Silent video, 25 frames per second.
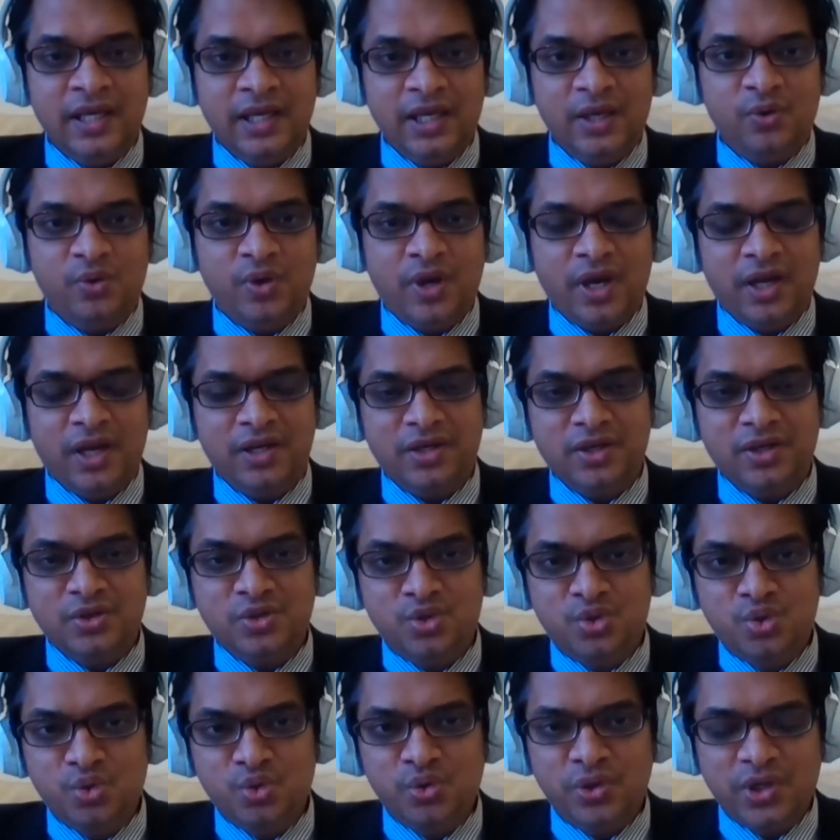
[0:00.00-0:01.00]
You
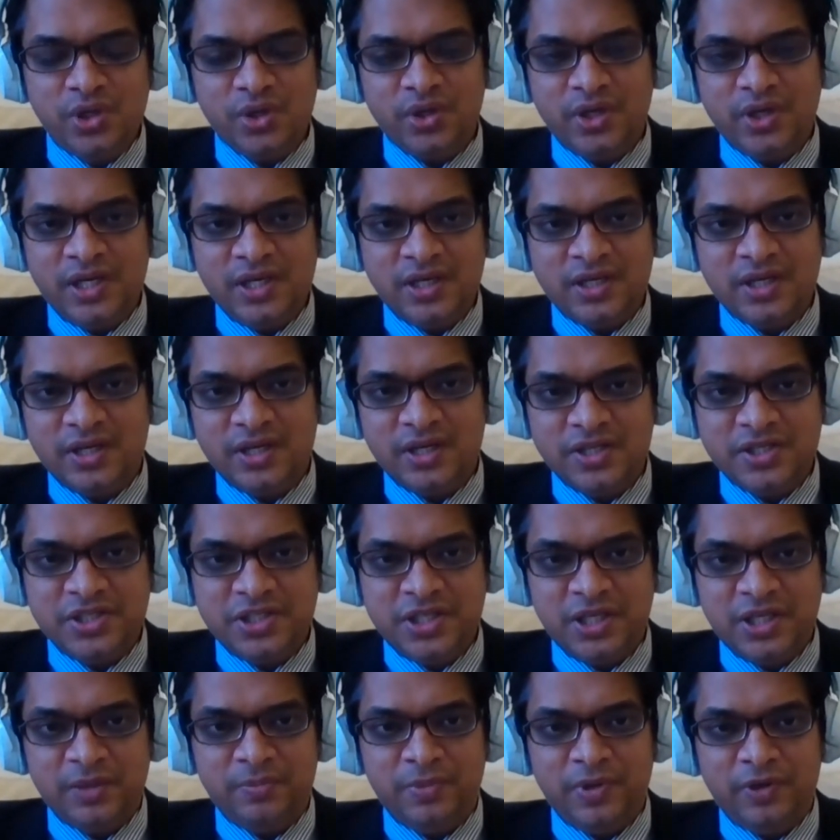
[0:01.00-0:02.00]
cannot do your
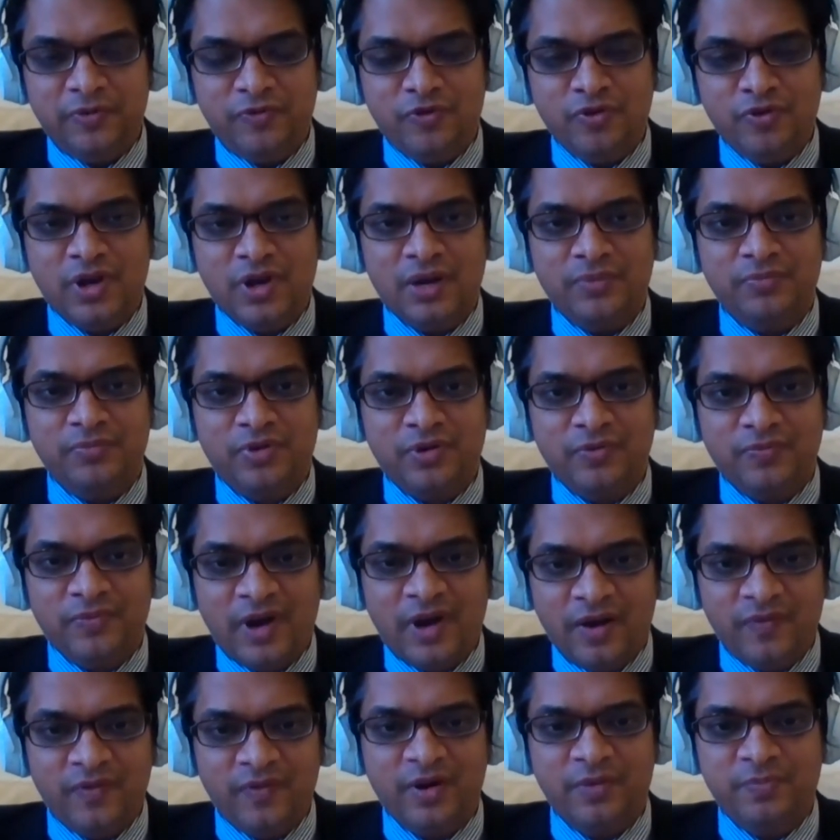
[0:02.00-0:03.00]
internship if you come from
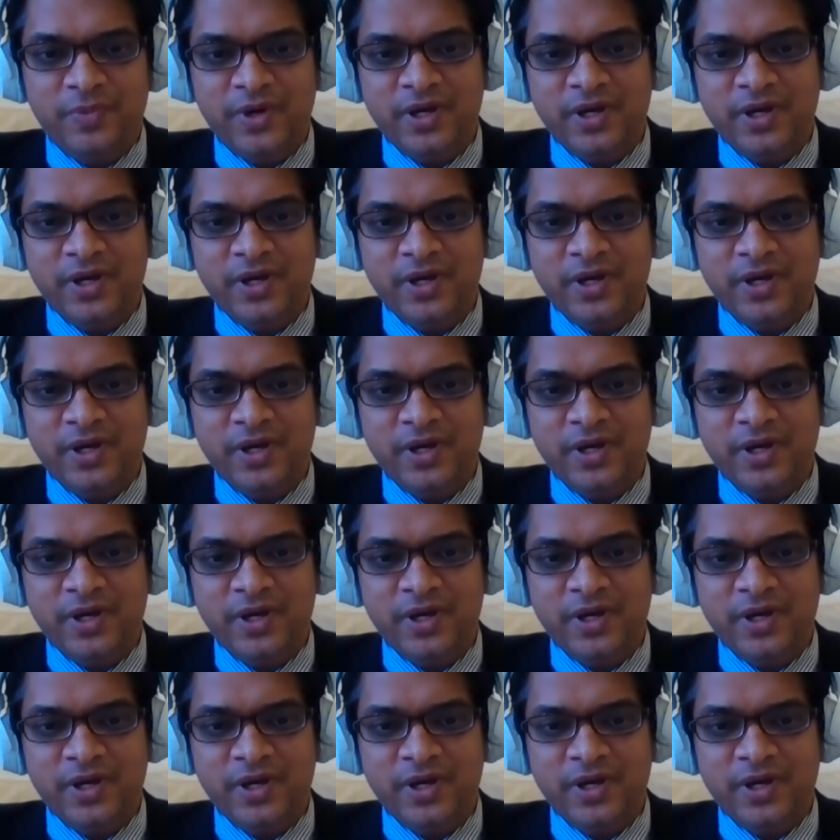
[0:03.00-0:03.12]
Harvard